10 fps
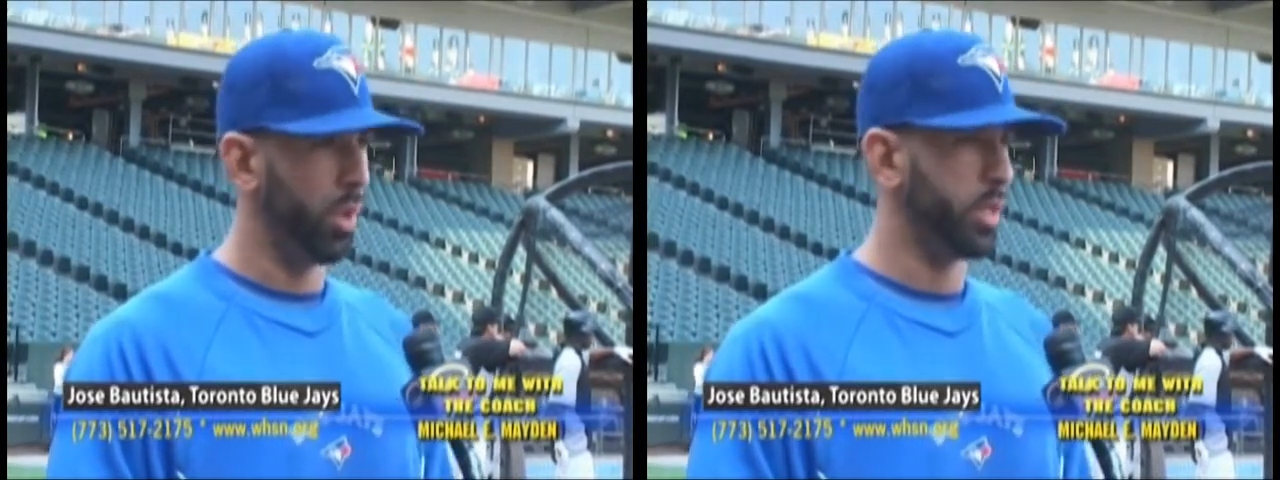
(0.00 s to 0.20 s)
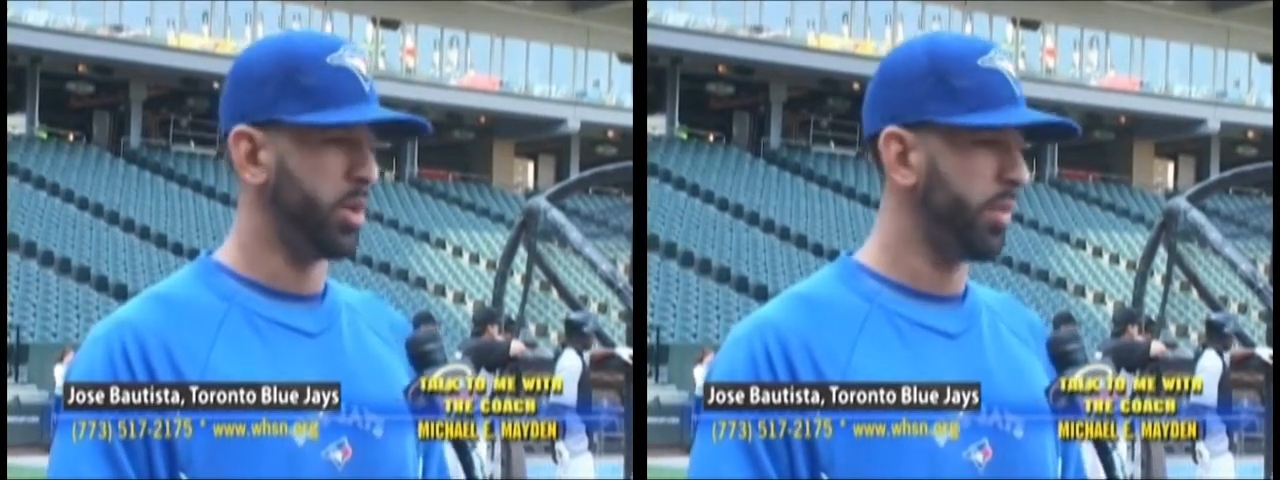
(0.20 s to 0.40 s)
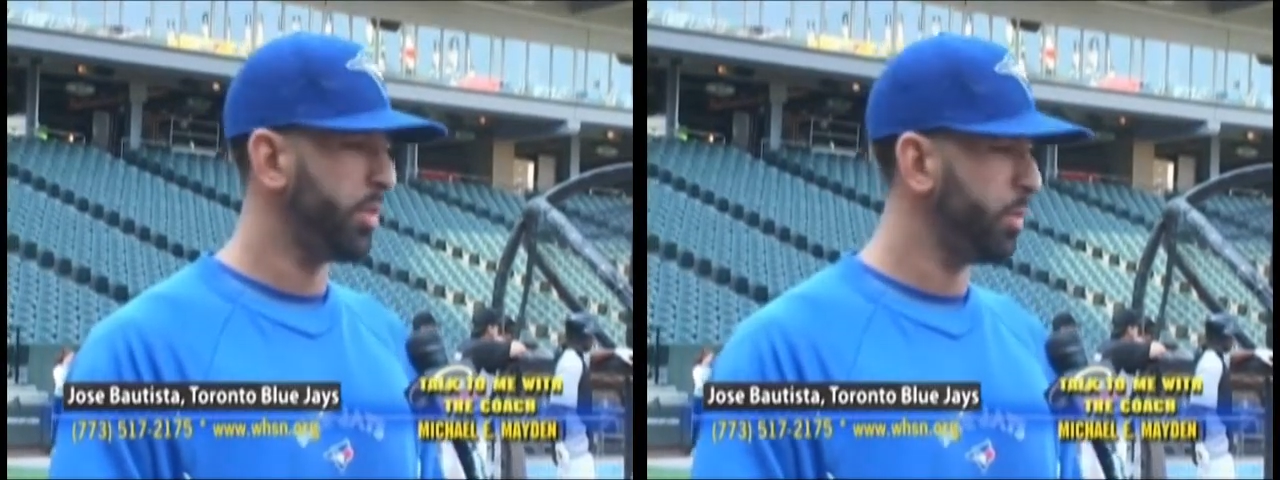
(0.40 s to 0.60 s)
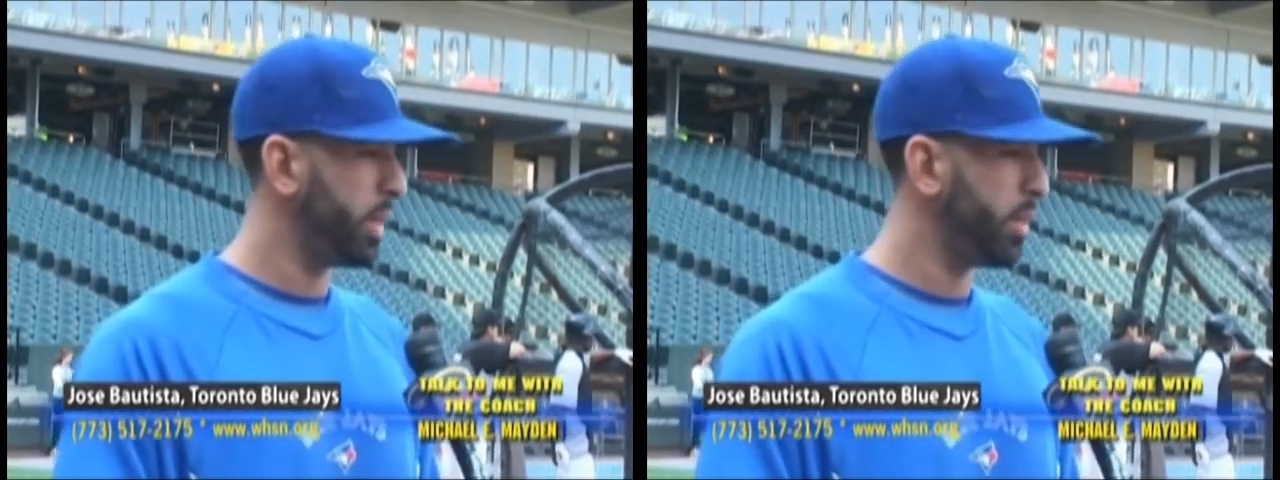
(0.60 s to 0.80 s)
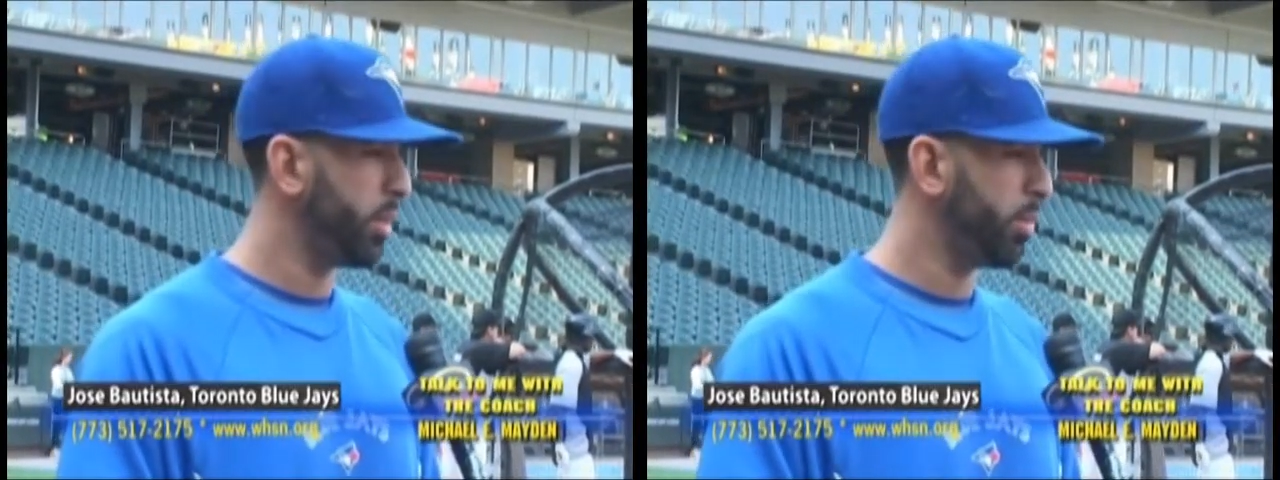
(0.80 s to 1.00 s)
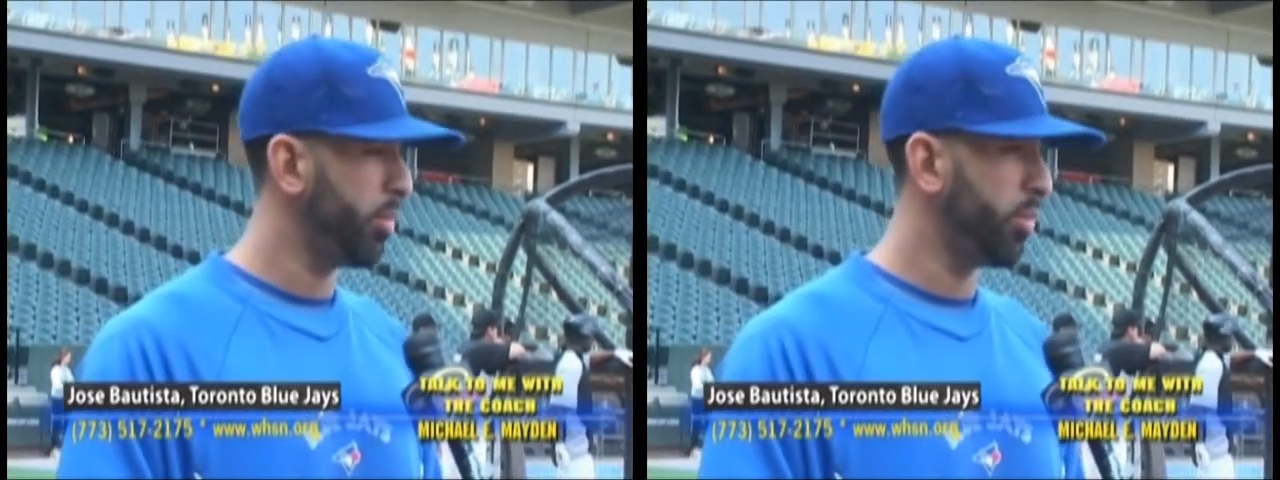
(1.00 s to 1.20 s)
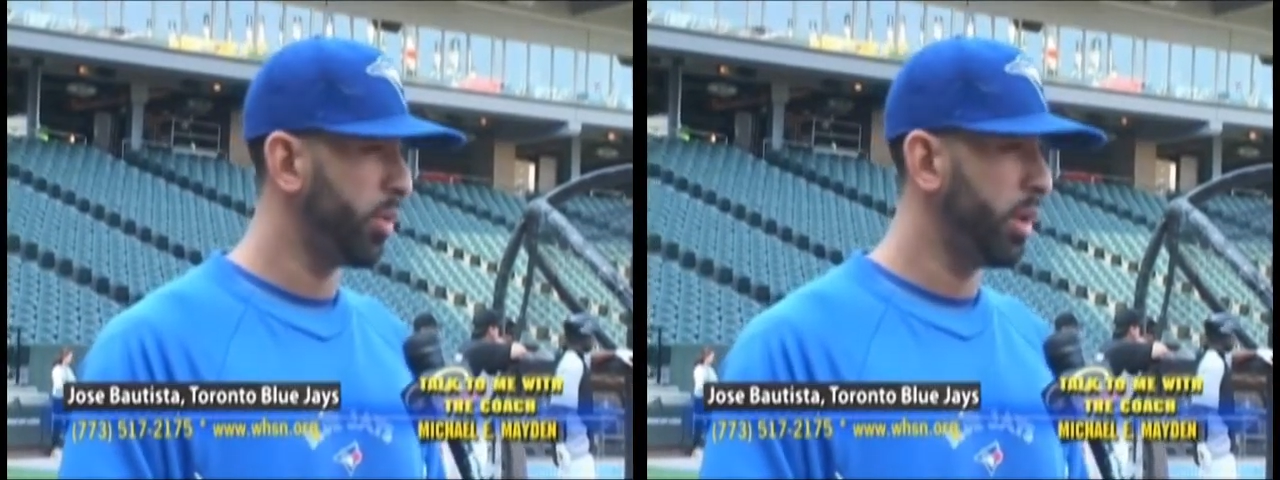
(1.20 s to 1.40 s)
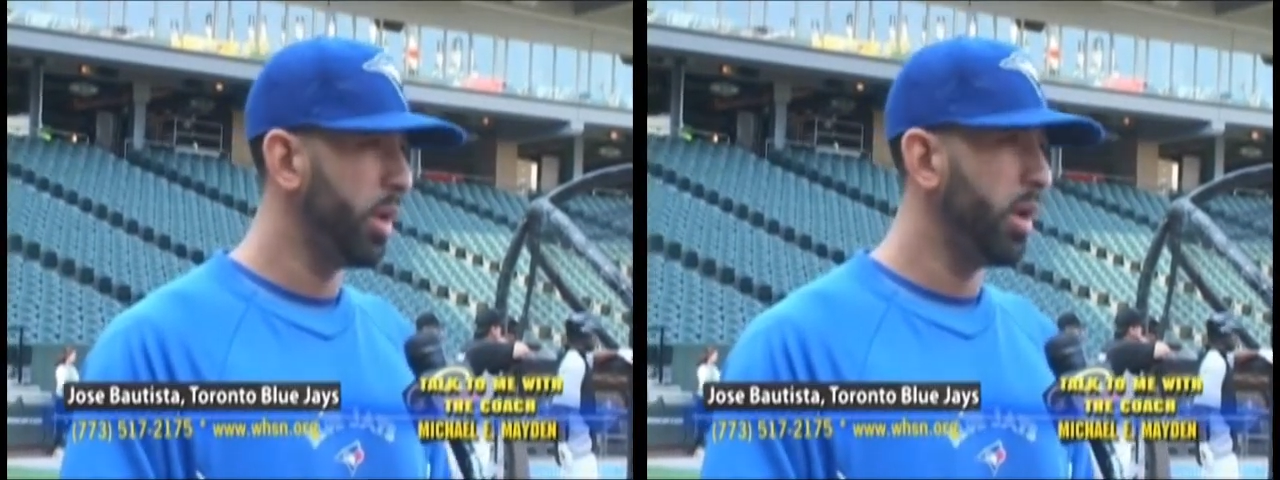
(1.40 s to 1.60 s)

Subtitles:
had drafted me the year before,